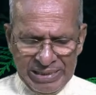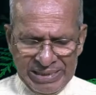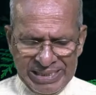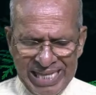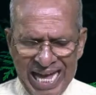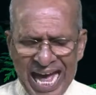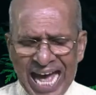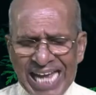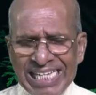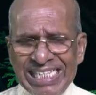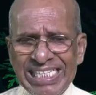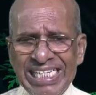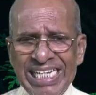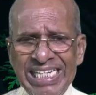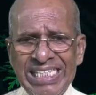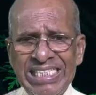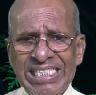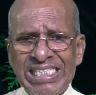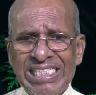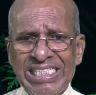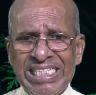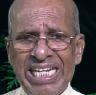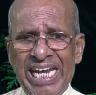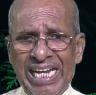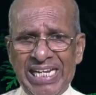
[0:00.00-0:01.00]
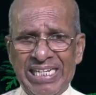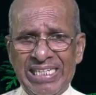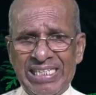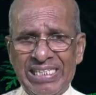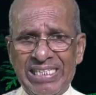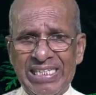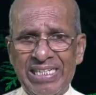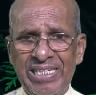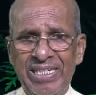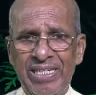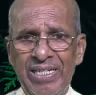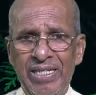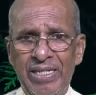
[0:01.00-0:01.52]
That
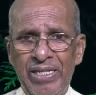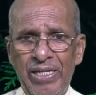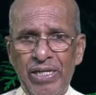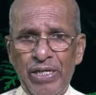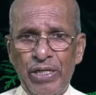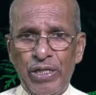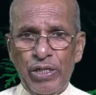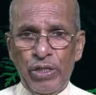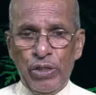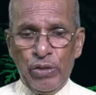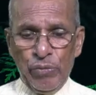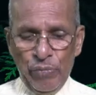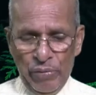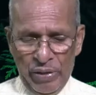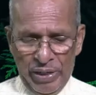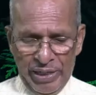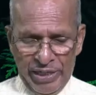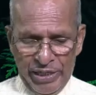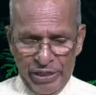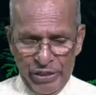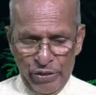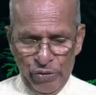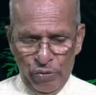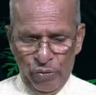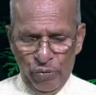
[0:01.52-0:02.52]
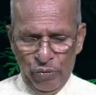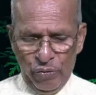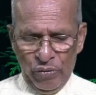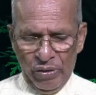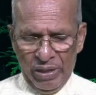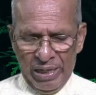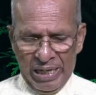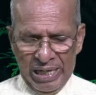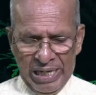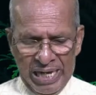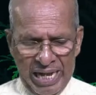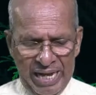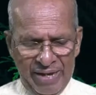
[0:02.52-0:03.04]
instant, your new
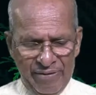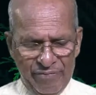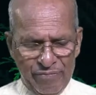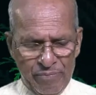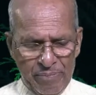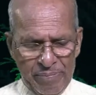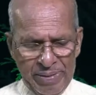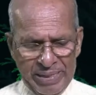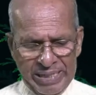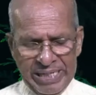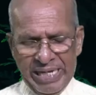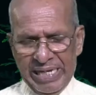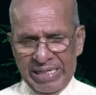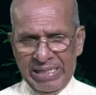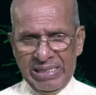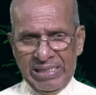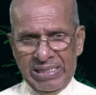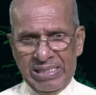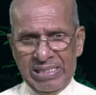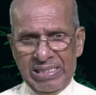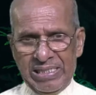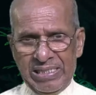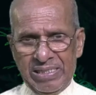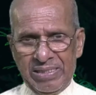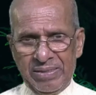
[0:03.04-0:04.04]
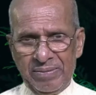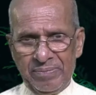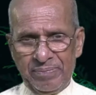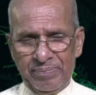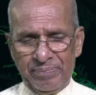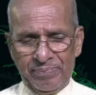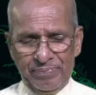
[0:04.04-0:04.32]
life begins.